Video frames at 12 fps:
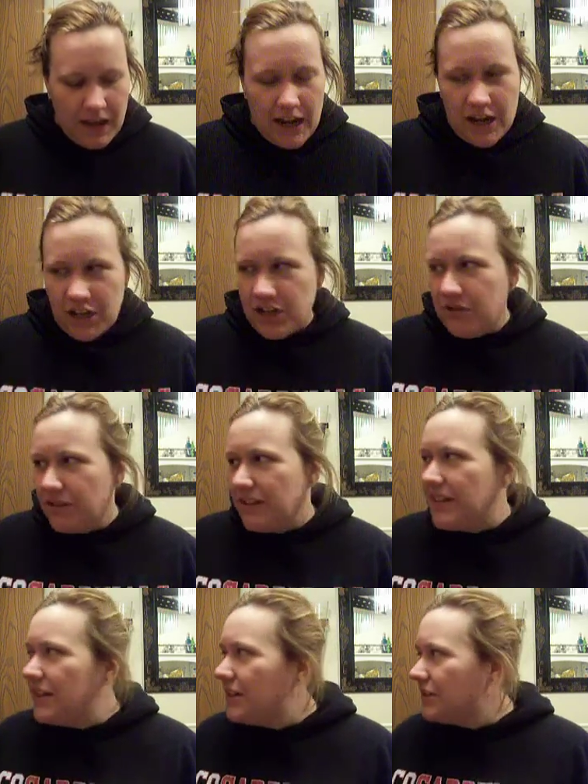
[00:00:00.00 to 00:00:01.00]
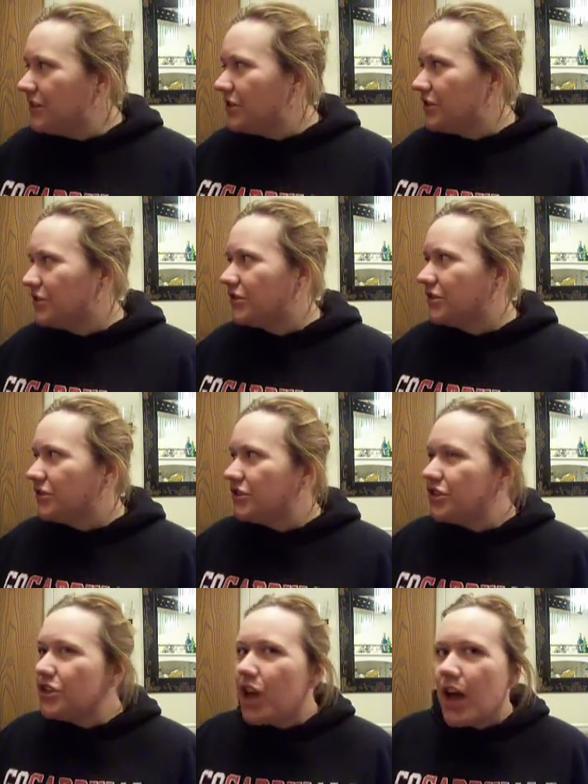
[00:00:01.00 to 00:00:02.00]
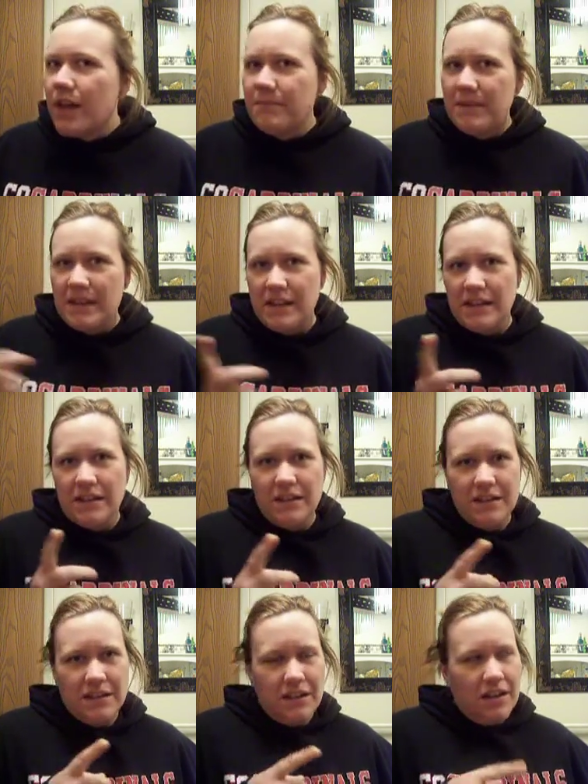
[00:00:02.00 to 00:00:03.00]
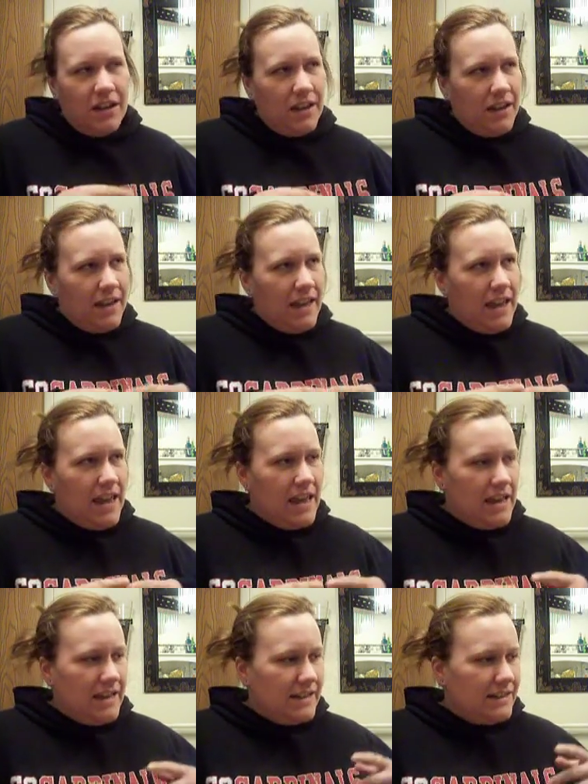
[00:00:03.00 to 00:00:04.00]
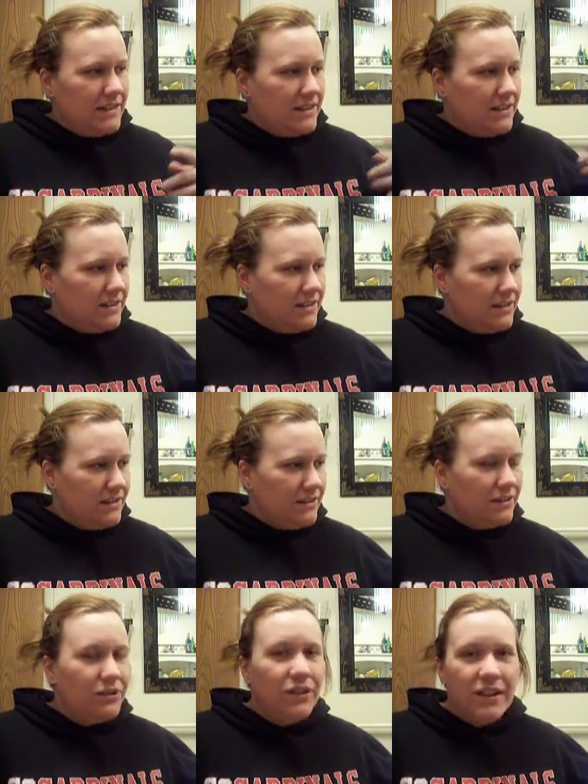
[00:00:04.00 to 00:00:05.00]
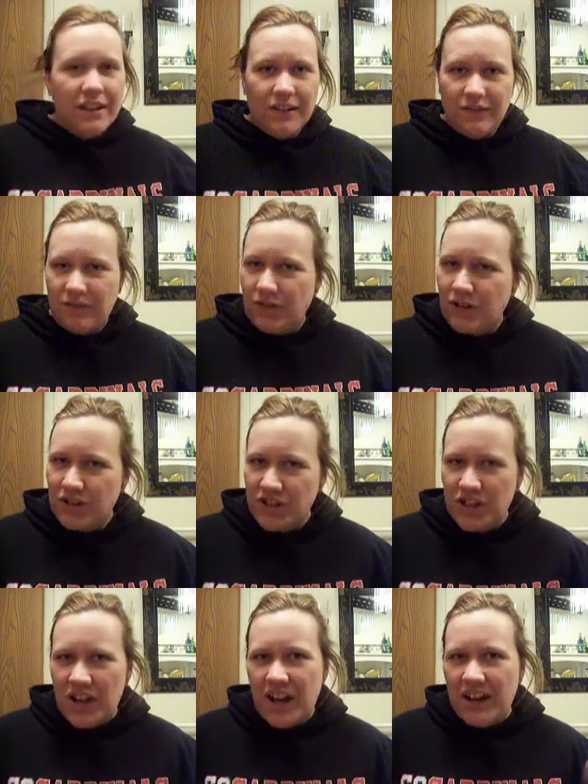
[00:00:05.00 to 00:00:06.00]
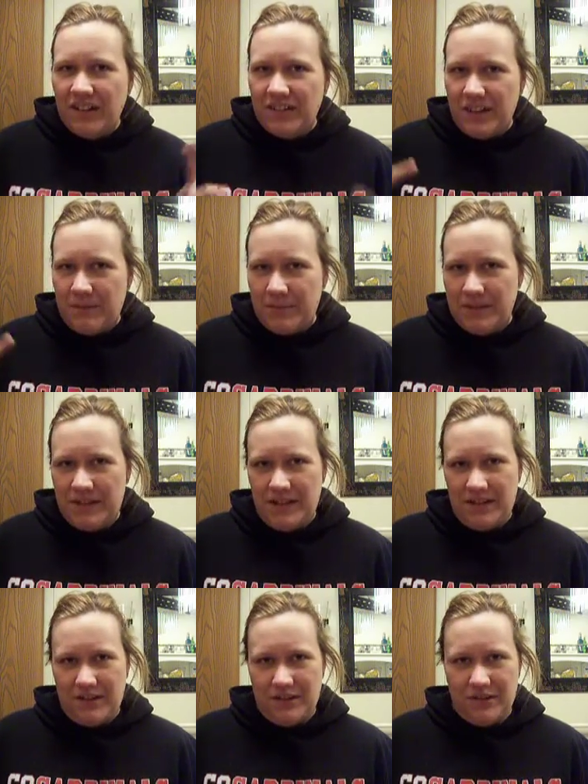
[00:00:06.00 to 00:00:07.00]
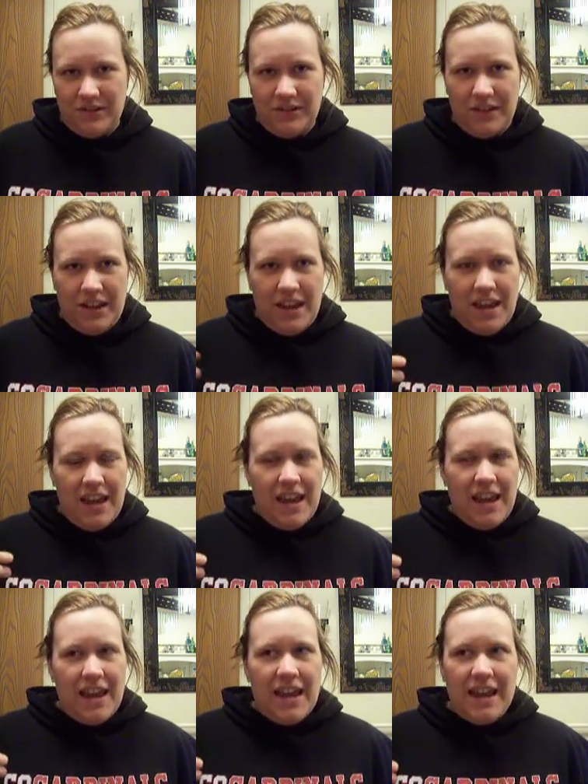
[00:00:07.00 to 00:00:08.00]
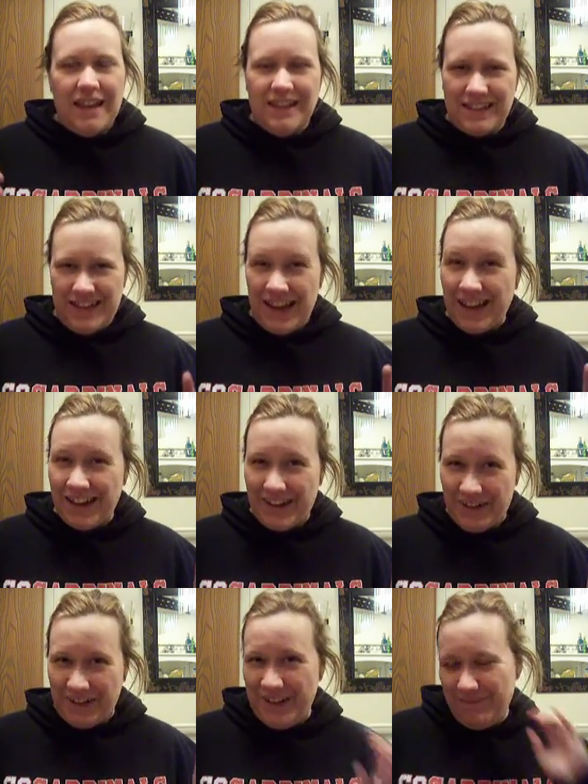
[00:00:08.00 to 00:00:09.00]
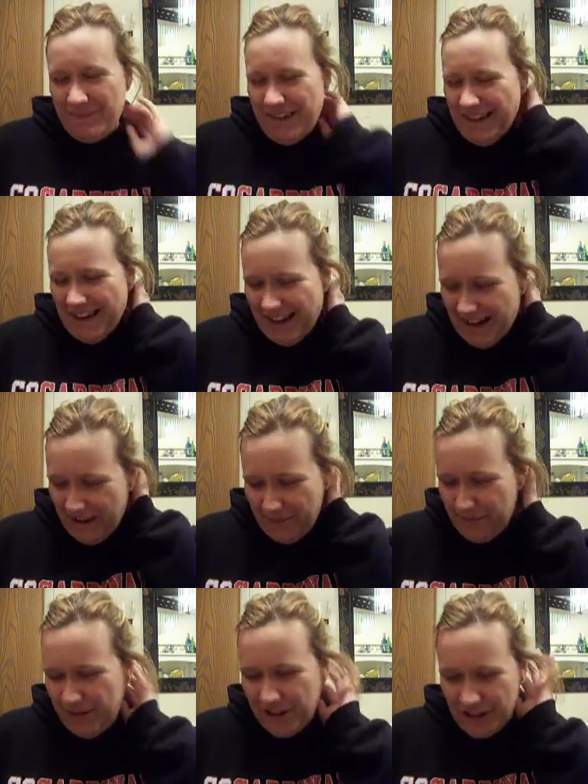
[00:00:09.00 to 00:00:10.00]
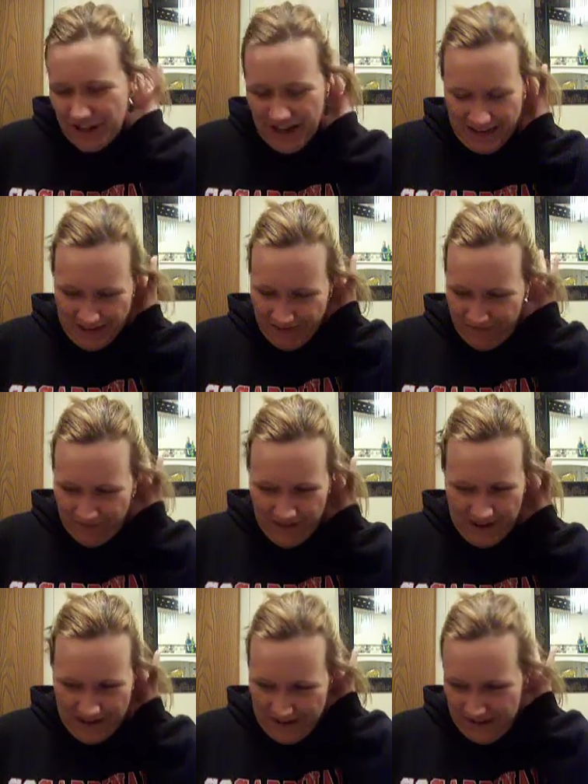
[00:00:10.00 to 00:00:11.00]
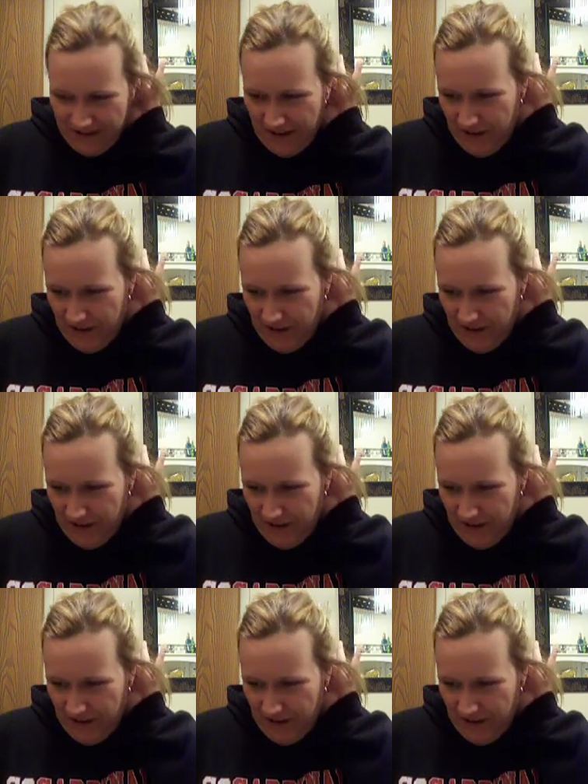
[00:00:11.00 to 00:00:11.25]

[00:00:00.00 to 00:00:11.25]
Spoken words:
And you could hear her sobbing and looking for her child upstairs. And it's kind of creepy. And I wish I could find